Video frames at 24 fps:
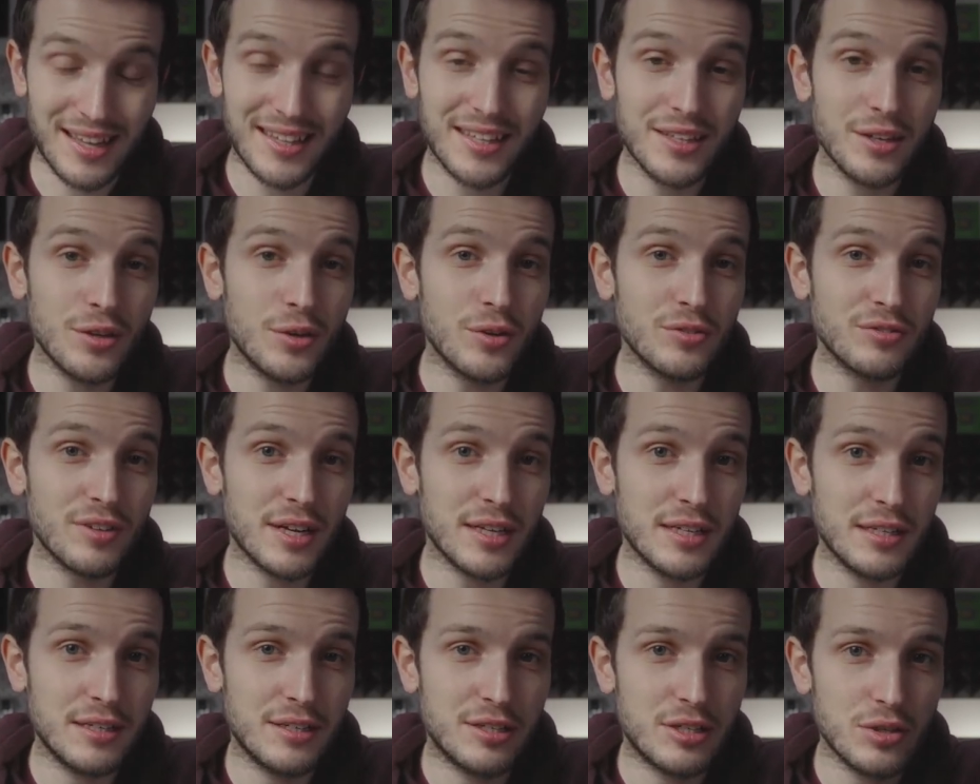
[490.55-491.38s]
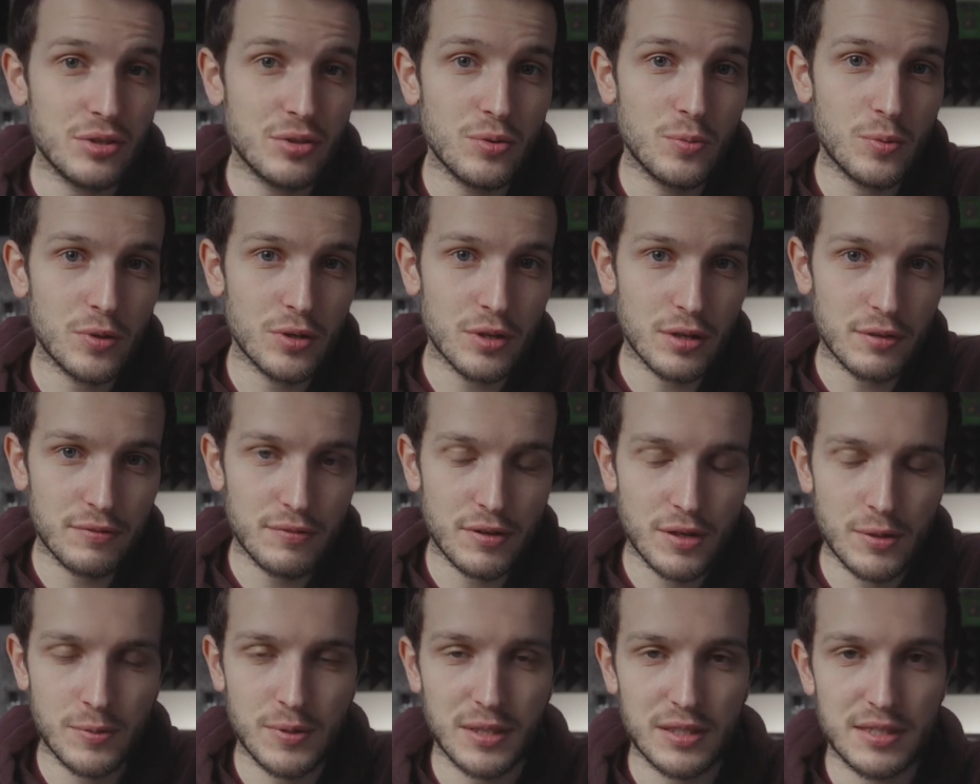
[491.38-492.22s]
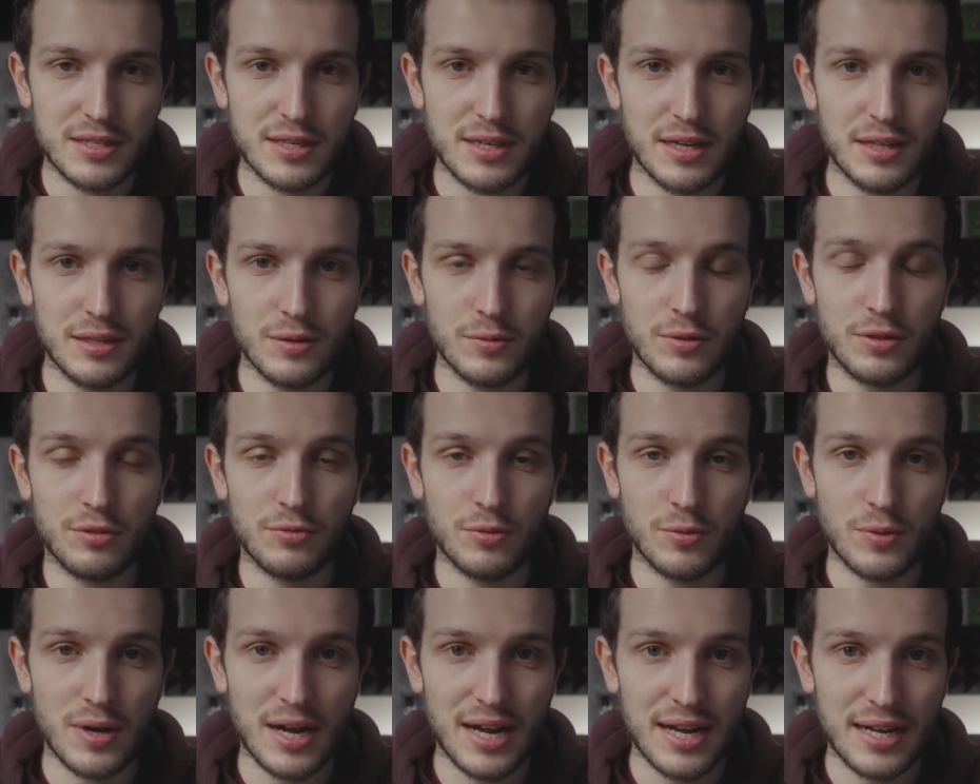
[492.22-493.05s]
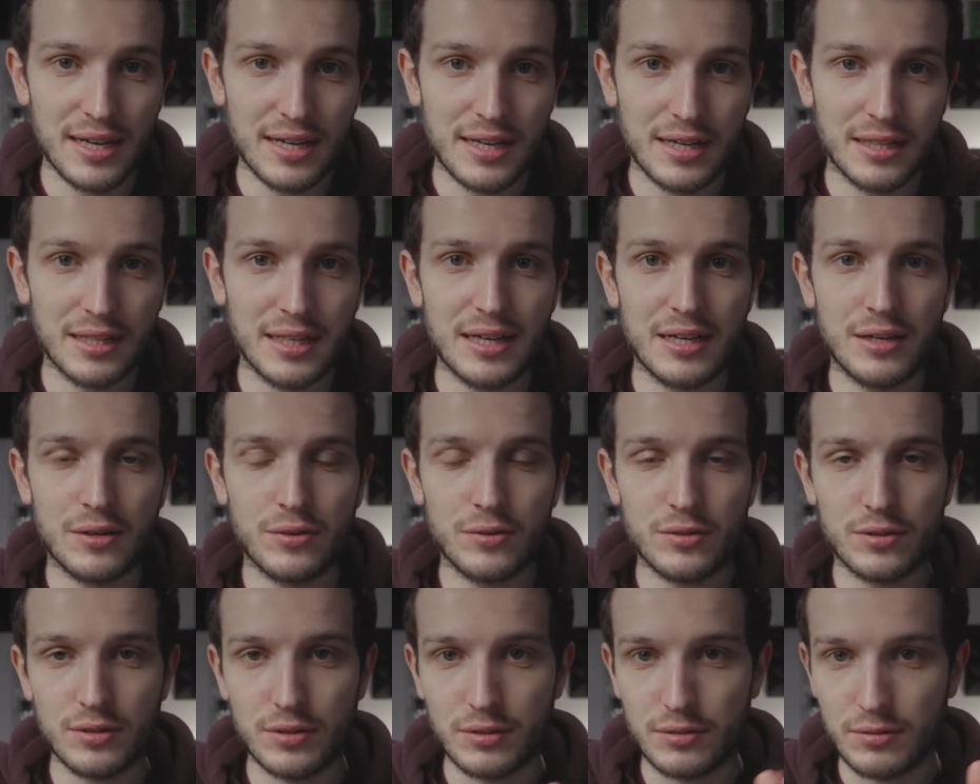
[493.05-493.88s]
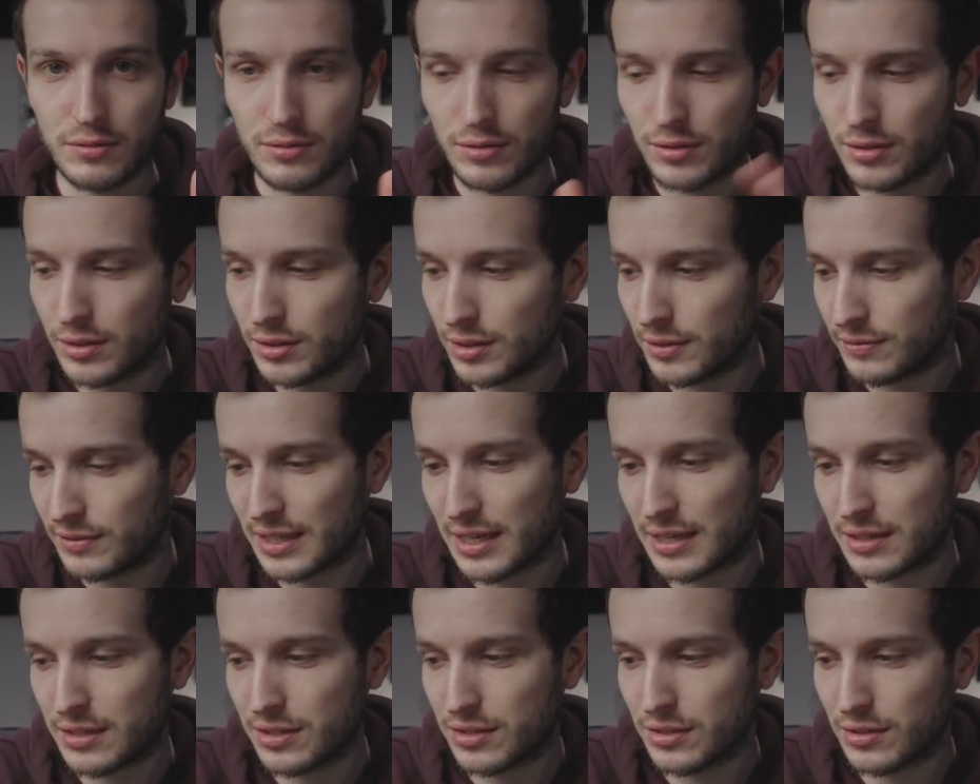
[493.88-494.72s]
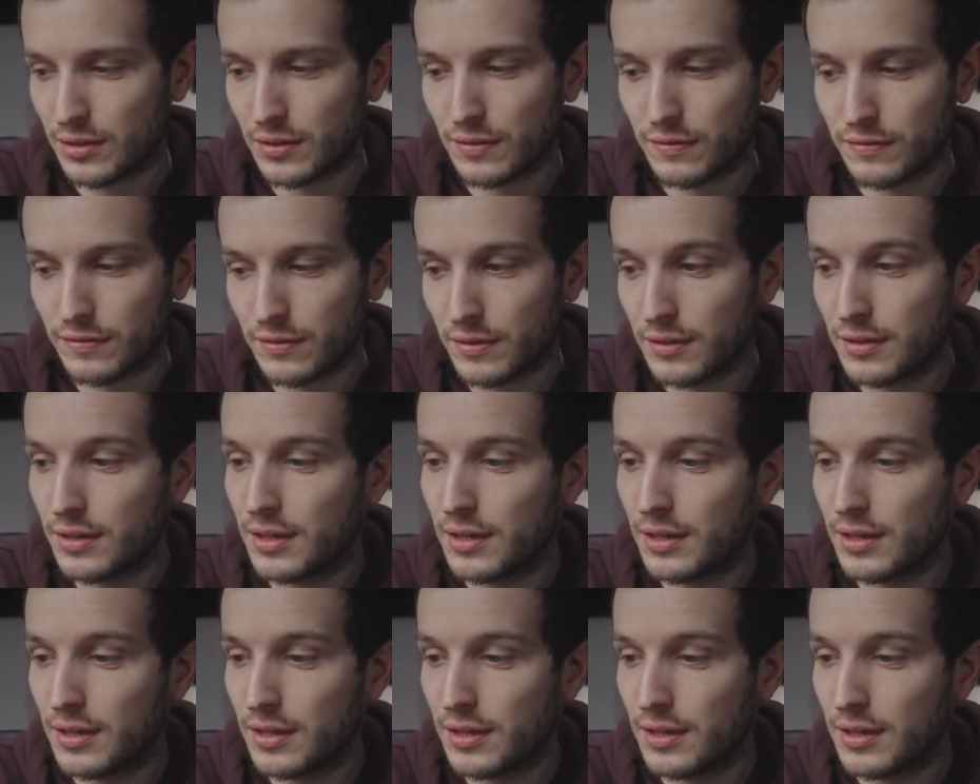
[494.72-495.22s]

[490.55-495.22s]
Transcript: And they already do work very well together through iCloud and all of that stuff.